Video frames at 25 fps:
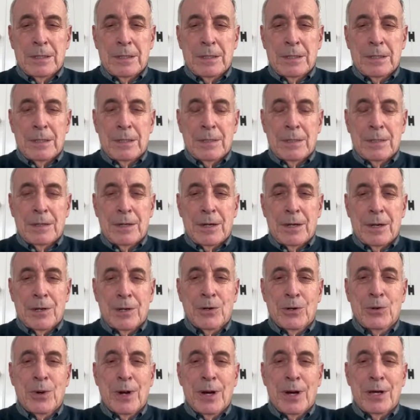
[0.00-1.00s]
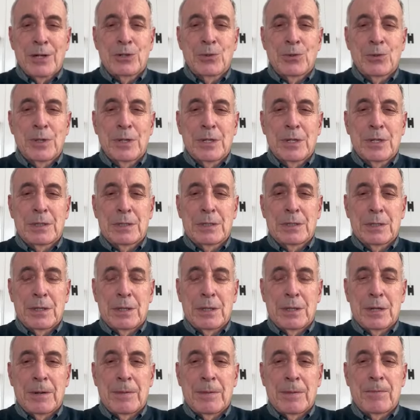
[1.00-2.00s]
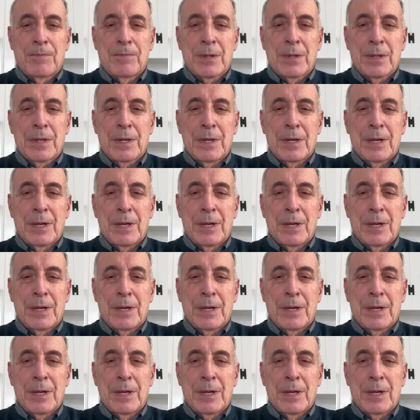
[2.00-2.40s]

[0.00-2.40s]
uh, undergraduate, um,